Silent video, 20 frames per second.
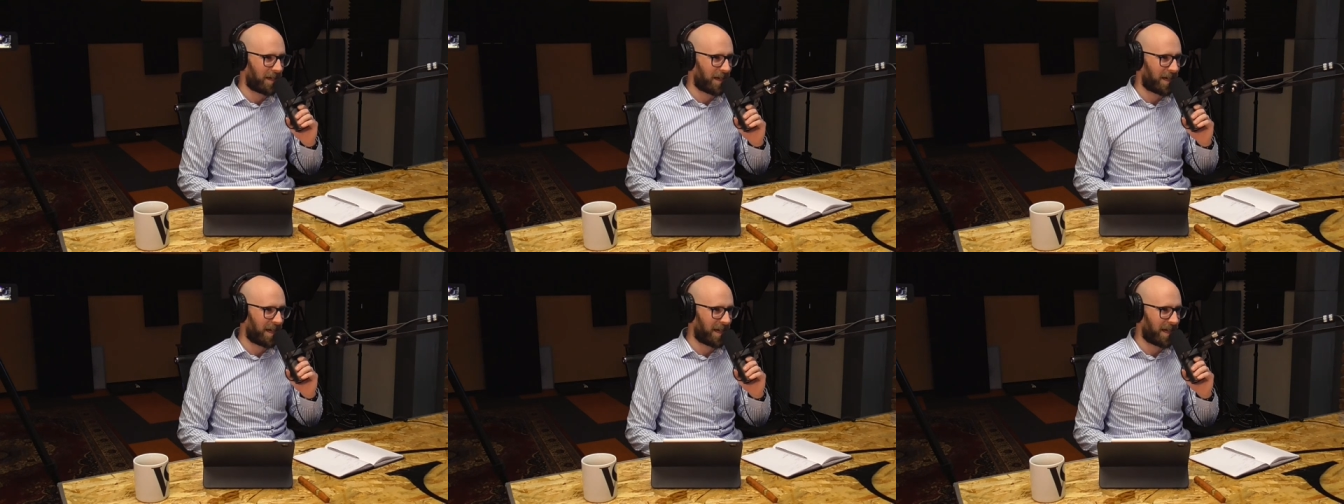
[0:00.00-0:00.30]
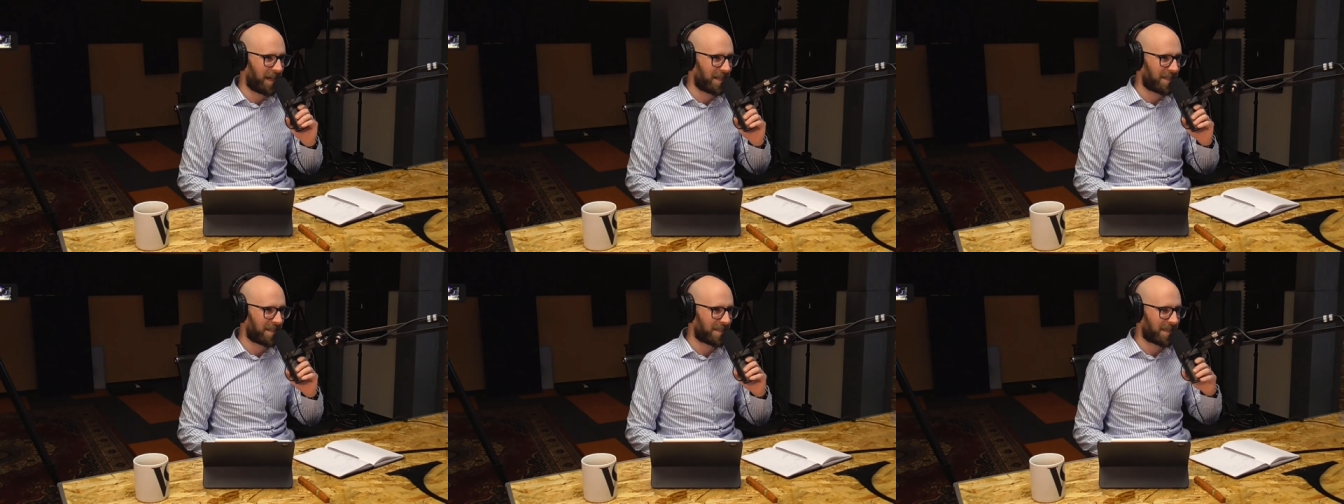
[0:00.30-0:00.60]

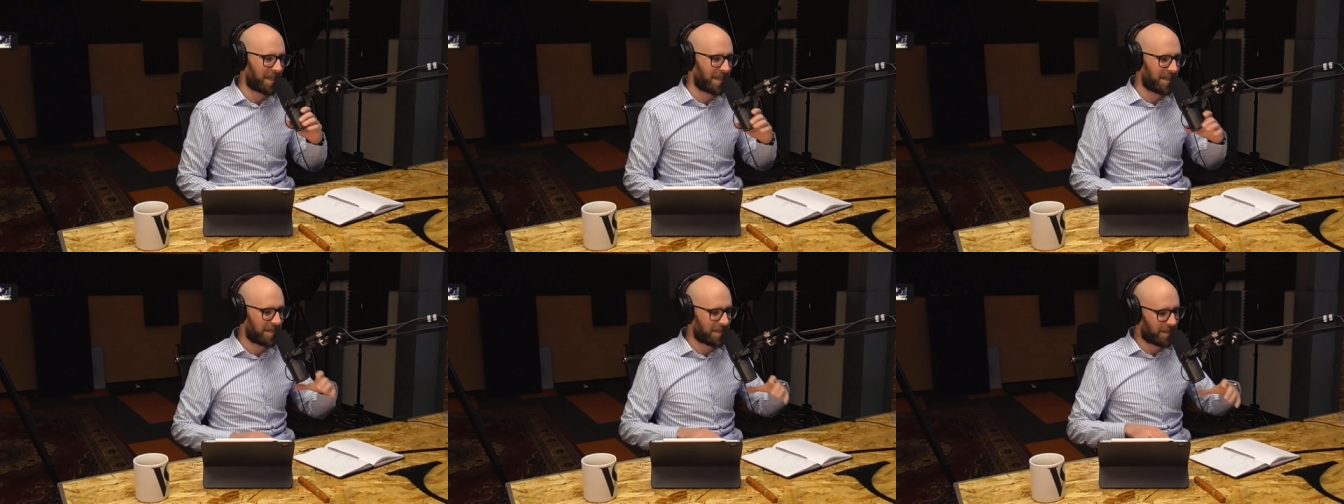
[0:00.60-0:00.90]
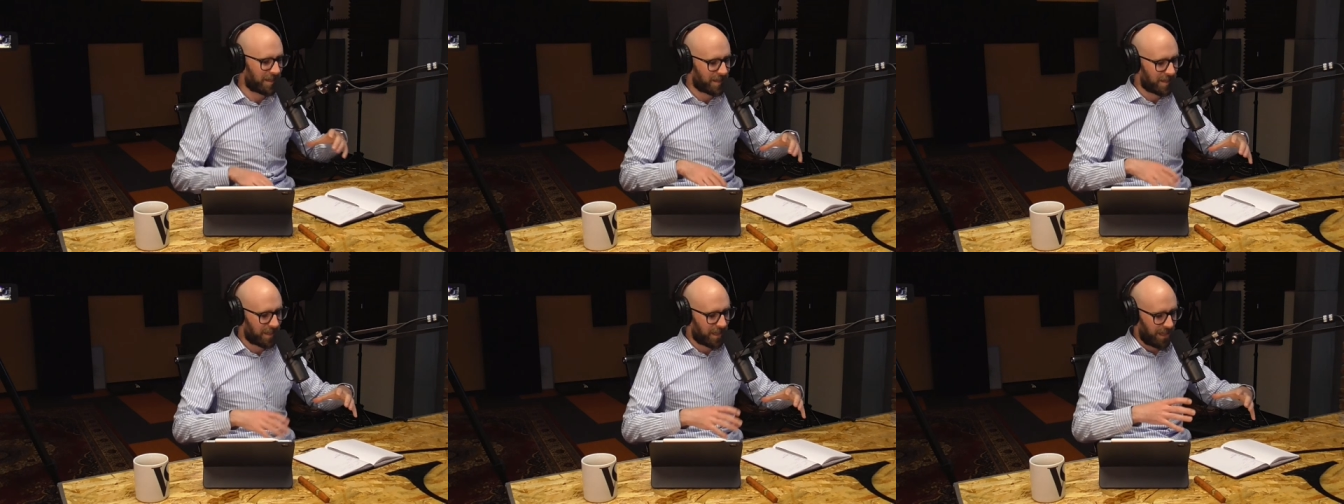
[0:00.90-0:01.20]
And it's
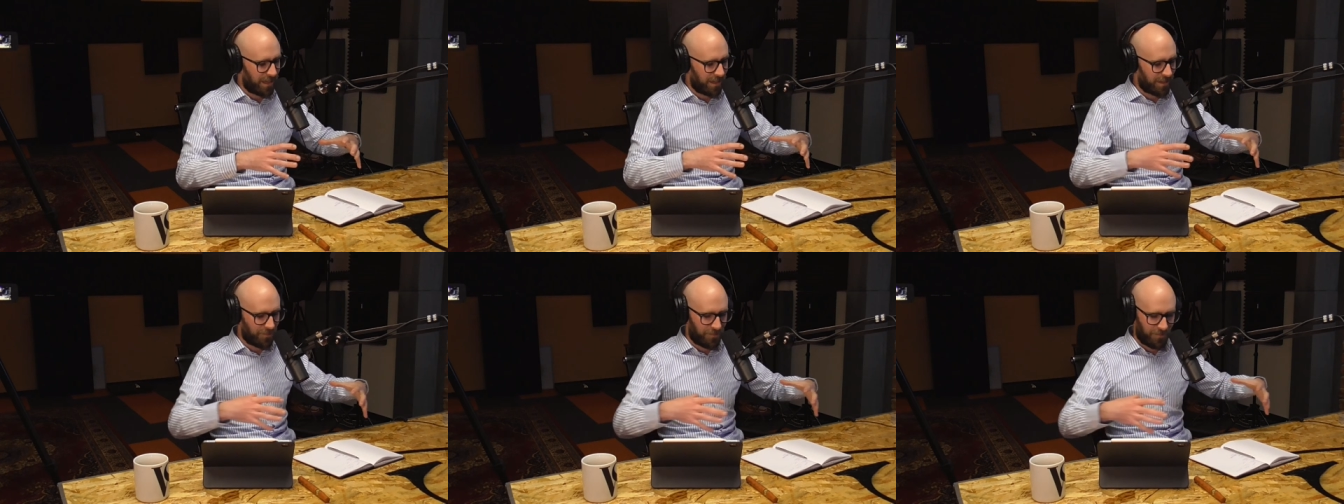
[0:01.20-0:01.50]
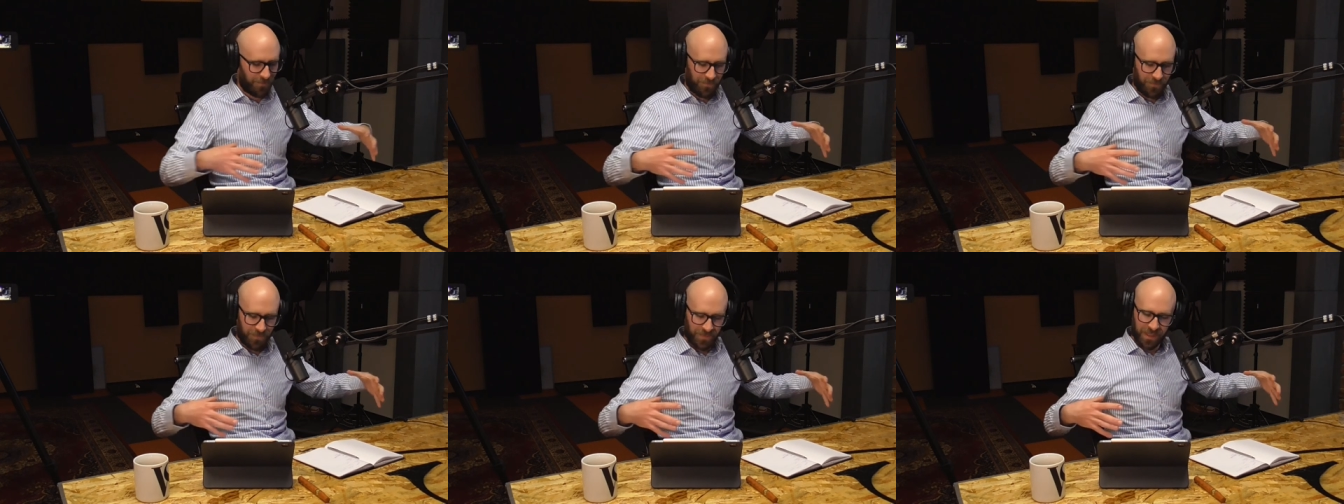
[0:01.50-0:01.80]
this thing.
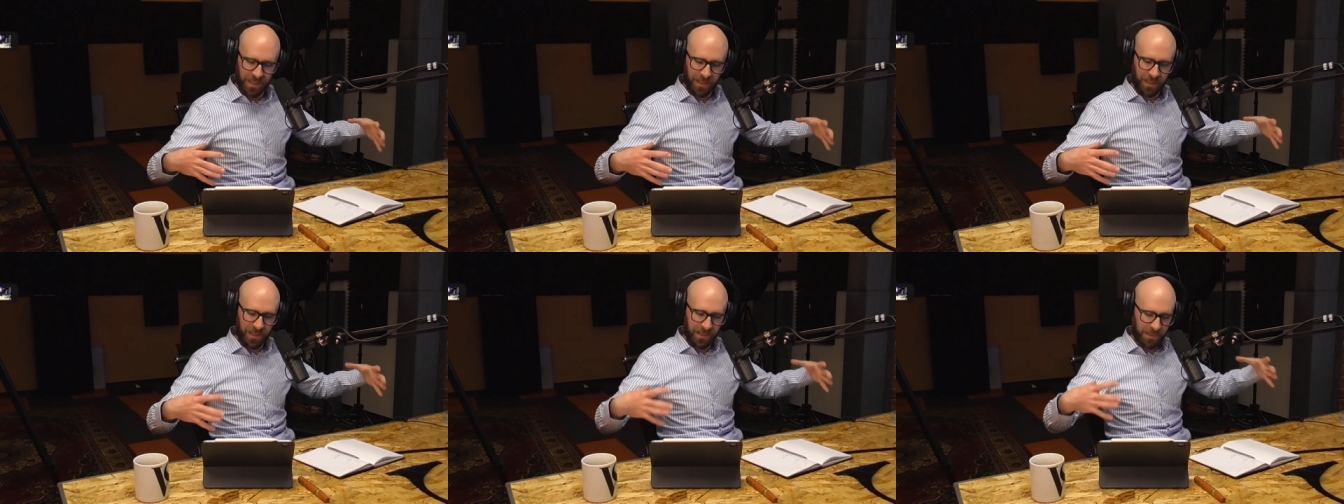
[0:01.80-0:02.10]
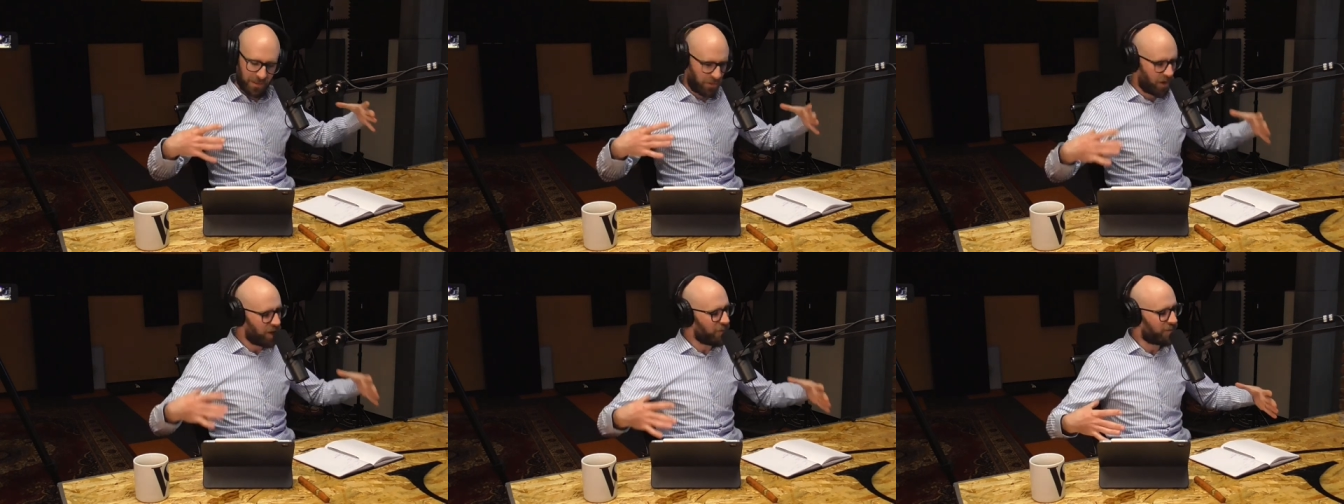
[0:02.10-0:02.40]
And
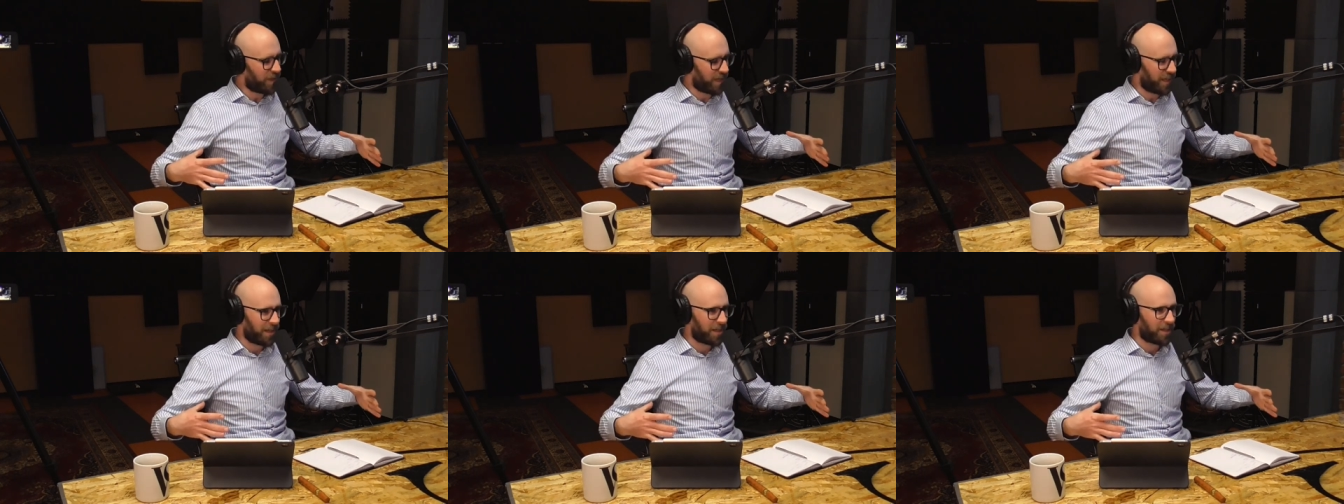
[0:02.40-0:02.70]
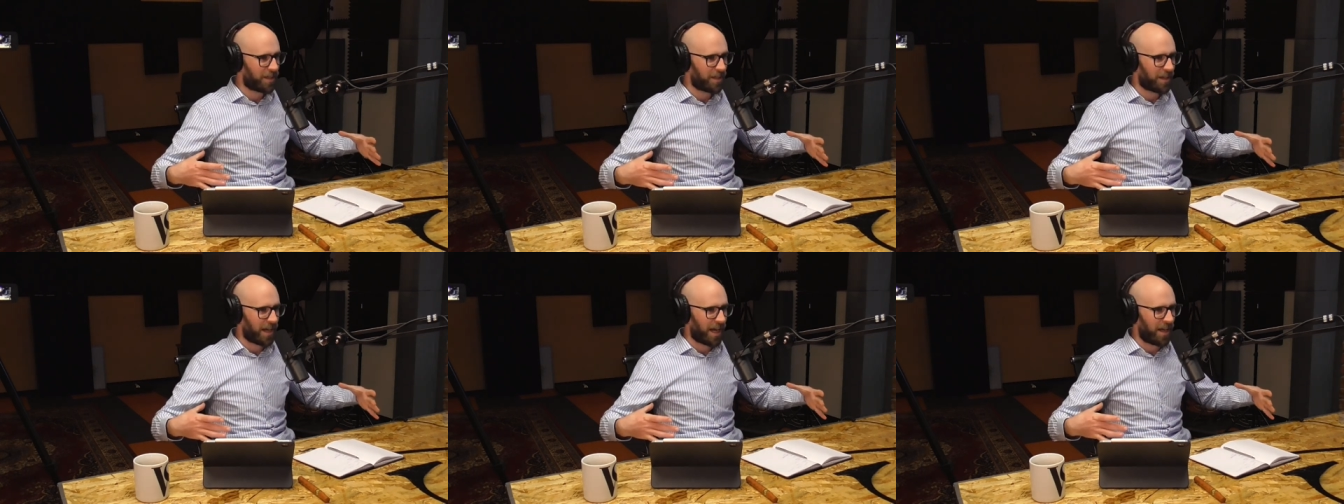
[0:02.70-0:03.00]
it's quite big.